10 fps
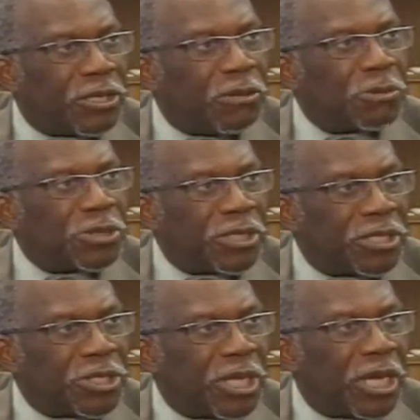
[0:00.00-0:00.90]
hopes, and
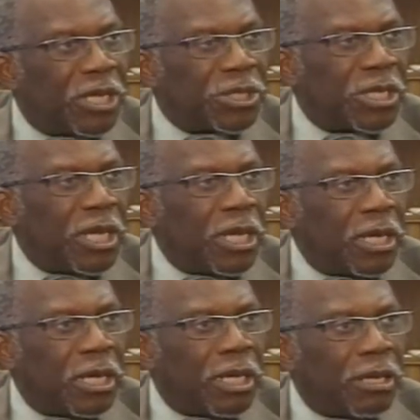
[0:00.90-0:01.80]
desires
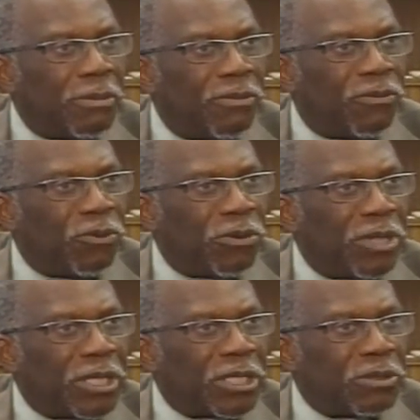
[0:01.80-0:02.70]
for
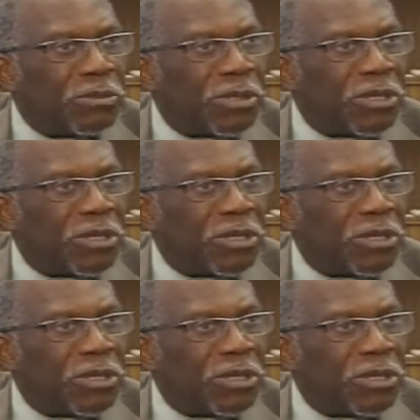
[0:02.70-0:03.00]
their children.